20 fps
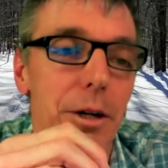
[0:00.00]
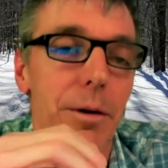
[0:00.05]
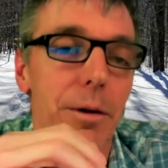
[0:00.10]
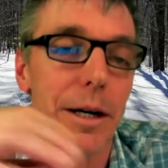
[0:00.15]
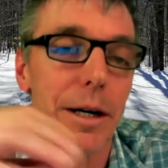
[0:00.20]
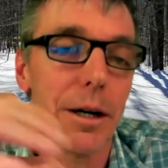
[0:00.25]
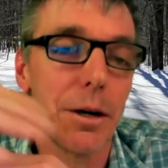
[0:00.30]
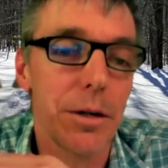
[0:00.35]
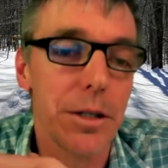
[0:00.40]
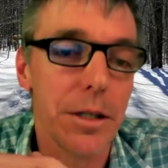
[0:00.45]
you know,
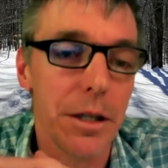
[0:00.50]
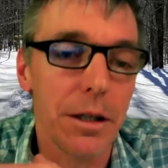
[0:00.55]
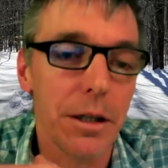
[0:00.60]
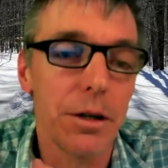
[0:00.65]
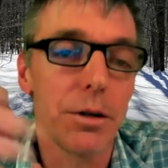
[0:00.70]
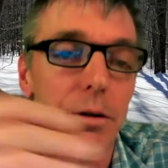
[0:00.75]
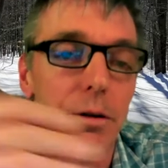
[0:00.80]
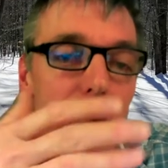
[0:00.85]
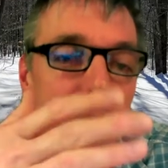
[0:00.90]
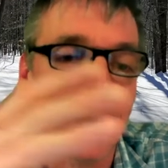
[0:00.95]
I know it's a
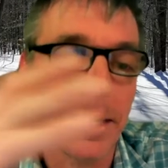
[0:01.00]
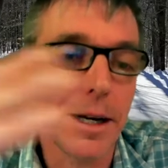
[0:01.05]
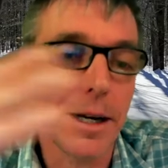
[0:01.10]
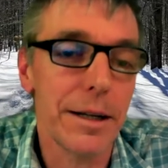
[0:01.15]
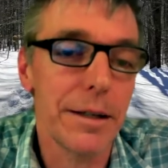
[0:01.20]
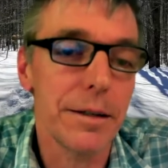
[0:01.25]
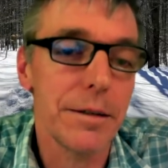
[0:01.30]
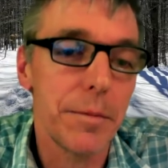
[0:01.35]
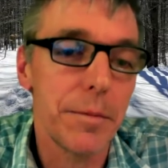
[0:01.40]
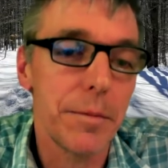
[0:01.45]
low
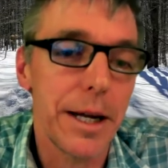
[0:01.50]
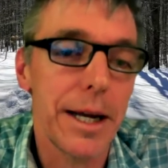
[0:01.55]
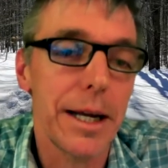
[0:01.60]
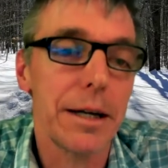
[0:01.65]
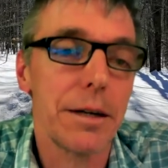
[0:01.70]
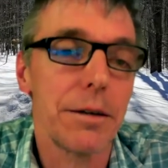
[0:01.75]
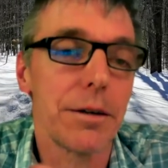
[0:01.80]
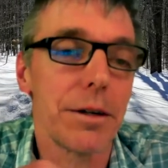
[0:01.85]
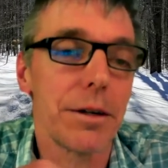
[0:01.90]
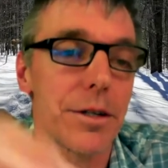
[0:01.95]
gradient
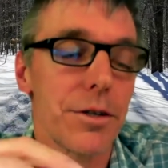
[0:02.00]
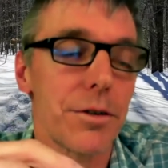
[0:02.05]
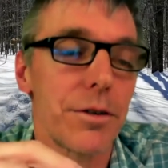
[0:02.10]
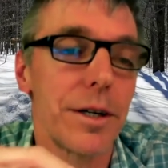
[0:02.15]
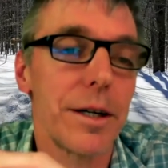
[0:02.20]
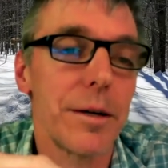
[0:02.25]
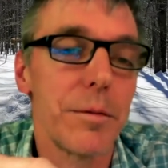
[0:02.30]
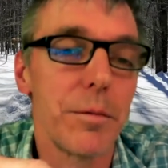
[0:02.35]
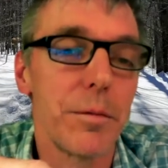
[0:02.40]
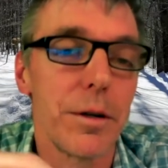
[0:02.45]
meandering
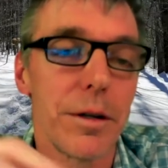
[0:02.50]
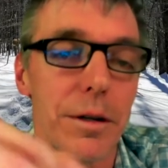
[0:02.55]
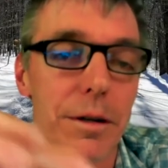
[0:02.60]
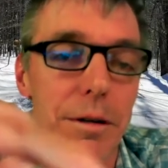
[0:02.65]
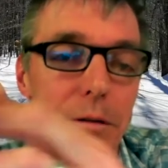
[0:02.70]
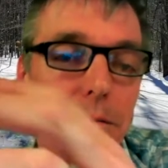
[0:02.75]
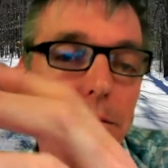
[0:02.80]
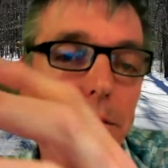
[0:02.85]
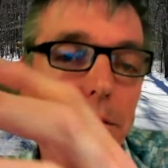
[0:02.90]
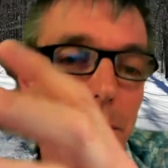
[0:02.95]
stream with
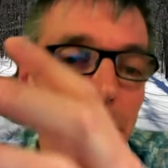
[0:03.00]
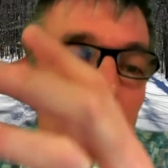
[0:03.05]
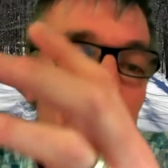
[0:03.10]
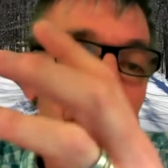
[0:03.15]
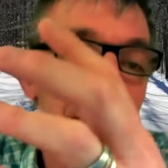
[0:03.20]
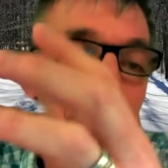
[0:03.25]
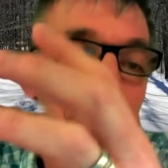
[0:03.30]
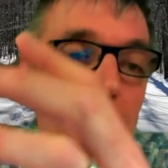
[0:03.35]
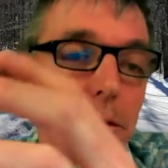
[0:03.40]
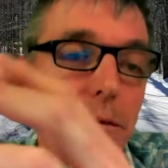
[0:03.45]
with
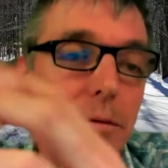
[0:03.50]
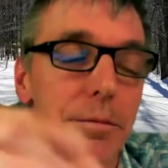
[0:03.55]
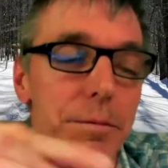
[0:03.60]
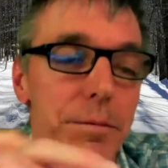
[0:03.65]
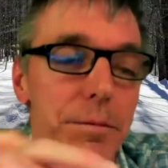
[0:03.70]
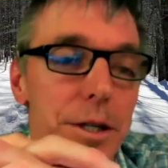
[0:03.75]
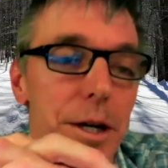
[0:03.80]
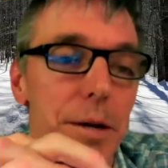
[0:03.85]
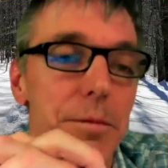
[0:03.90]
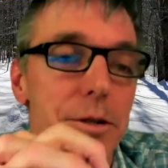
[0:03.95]
gravel
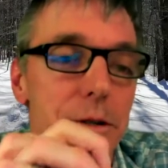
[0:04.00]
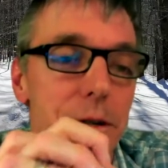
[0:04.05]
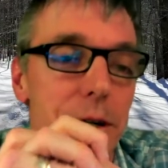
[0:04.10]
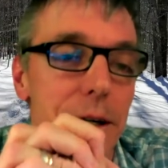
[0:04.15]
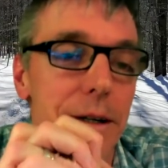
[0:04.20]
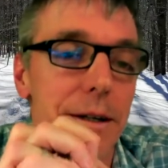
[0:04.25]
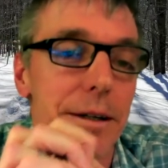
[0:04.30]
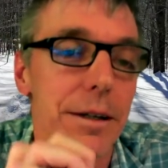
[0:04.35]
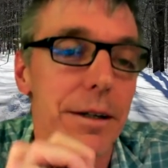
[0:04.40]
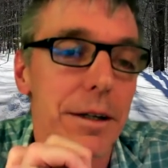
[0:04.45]

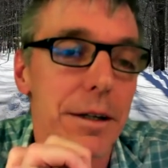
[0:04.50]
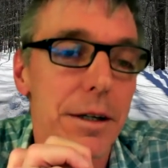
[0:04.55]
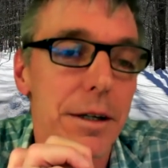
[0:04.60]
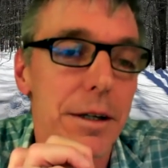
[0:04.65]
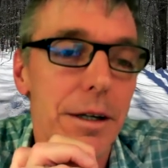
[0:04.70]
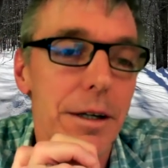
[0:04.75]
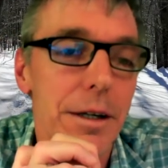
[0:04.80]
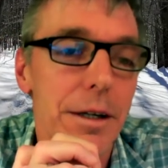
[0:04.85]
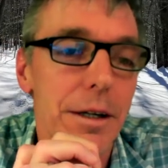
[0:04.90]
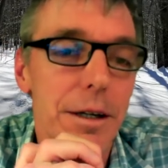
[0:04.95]
substrate
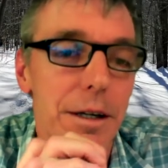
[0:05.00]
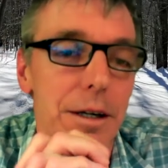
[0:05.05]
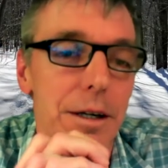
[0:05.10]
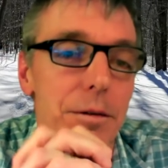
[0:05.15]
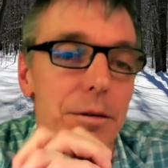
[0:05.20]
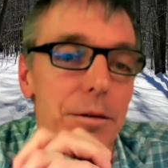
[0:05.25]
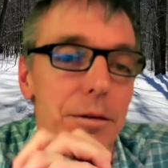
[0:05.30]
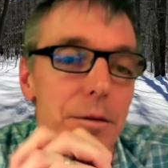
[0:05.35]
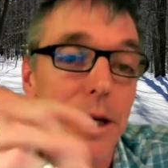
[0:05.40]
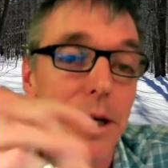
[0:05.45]
you
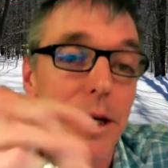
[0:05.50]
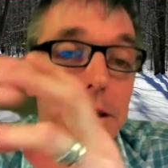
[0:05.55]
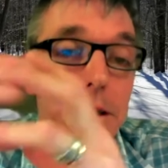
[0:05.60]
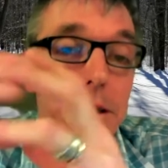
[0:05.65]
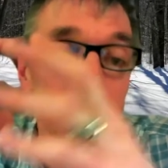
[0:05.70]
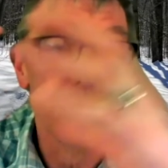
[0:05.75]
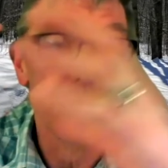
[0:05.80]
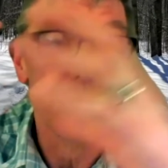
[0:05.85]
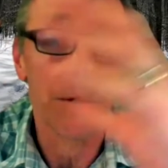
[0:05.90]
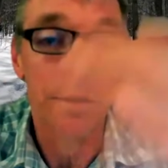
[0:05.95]
know, a
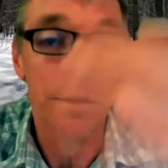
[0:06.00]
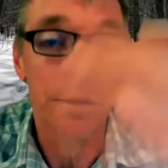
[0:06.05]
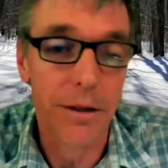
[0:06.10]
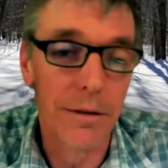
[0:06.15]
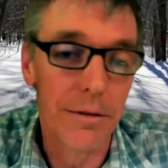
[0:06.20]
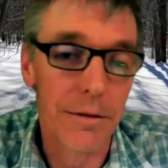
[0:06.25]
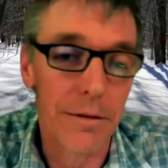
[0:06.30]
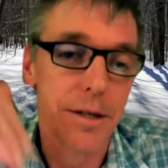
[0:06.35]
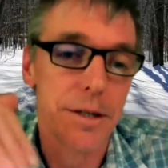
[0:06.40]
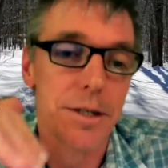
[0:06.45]
B2 is
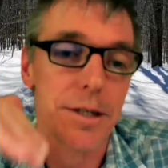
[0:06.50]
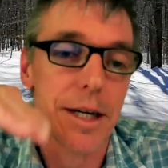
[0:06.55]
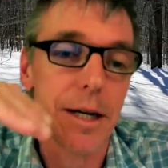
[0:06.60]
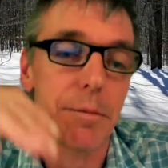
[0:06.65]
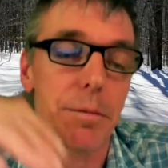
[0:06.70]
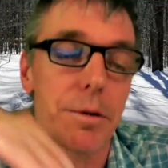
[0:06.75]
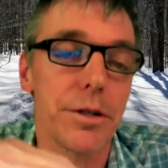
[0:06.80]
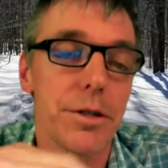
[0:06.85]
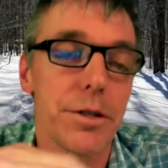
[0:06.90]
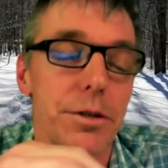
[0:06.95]
a, a
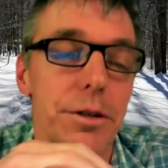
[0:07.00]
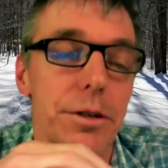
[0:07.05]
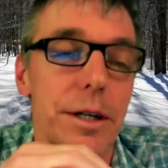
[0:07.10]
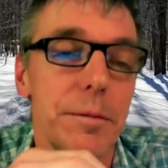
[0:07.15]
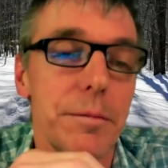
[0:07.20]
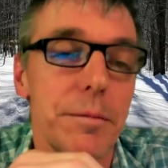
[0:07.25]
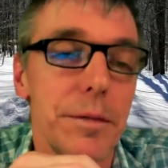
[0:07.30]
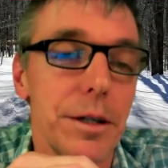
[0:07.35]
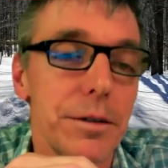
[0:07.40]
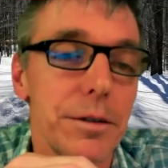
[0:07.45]
steeper
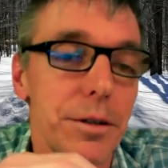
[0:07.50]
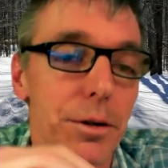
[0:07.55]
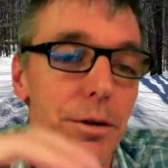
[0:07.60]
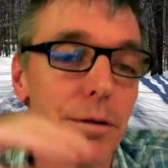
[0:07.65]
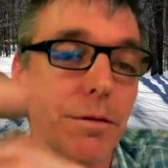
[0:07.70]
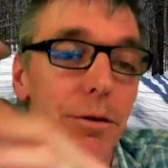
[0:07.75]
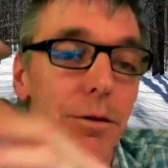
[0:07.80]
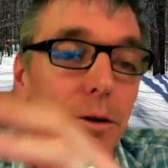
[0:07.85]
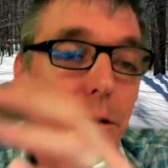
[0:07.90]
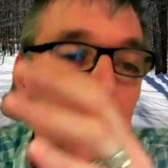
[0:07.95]
stream, you know,
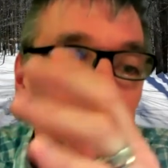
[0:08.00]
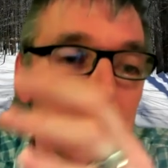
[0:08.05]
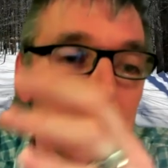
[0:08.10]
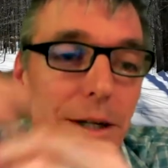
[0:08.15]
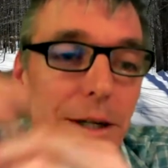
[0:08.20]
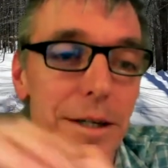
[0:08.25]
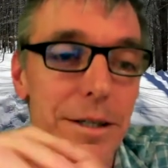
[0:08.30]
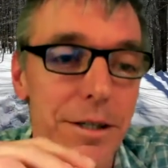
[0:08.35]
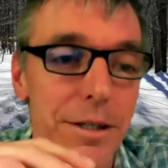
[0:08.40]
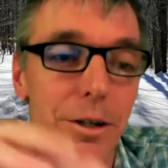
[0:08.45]
two to
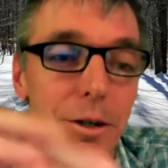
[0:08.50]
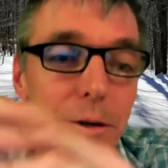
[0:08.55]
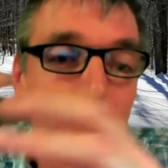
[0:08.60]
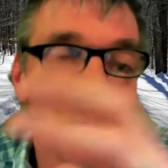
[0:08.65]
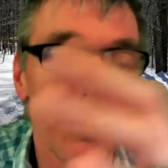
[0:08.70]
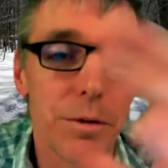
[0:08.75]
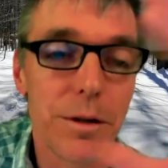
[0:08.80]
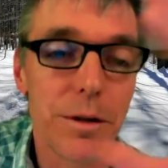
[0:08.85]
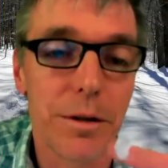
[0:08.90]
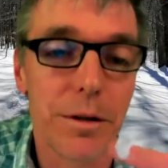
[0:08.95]
4%
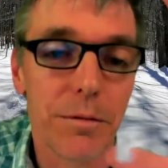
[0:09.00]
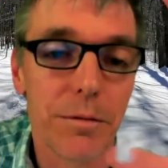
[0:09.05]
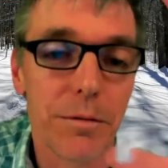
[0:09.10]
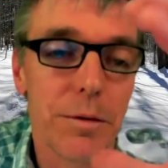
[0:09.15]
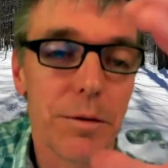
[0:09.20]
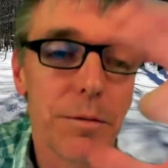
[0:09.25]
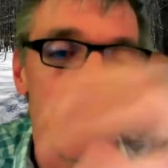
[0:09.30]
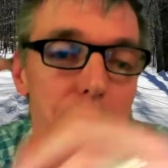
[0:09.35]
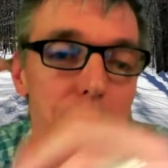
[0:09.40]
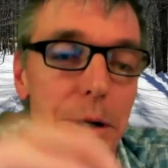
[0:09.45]
slope with,
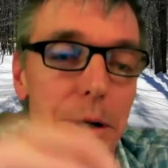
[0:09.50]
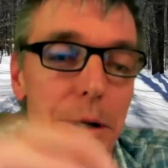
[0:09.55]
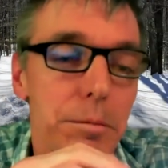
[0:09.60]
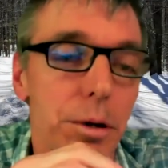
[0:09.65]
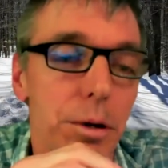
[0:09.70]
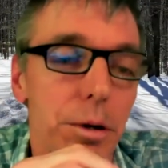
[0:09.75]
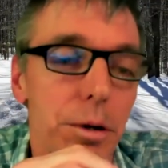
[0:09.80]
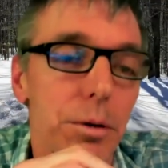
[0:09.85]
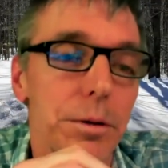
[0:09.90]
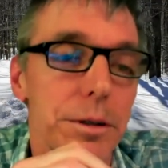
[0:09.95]
with
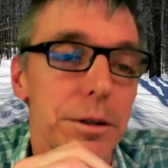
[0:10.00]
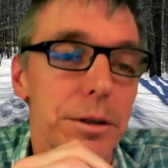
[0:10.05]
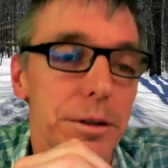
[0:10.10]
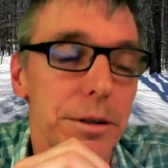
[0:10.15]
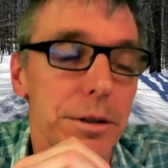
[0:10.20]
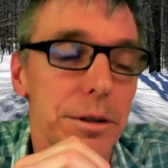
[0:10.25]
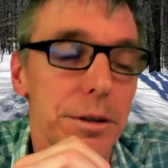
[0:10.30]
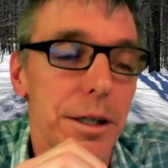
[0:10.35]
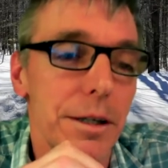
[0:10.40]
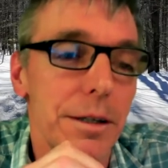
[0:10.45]
big
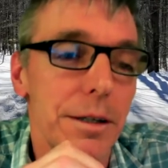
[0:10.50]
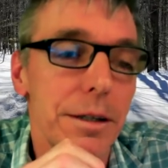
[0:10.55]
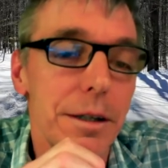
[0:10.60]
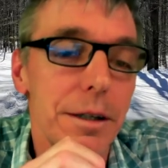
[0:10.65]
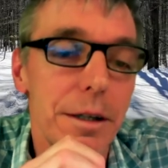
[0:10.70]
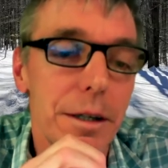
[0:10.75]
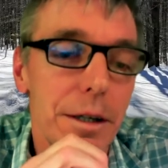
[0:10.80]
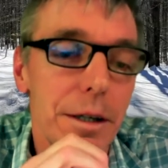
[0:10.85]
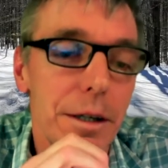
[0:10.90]
boulders in it.